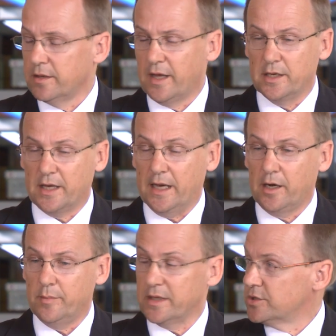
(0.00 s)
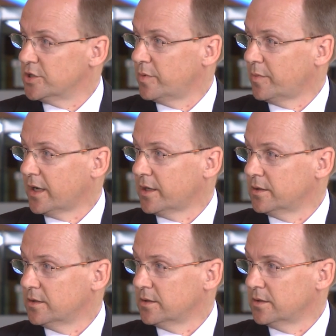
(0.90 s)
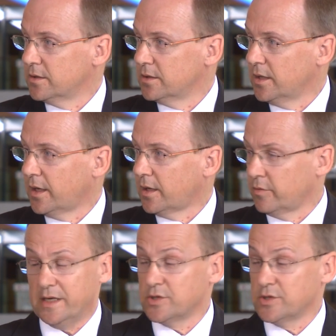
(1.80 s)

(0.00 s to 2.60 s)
They encountered him at the supermarket, or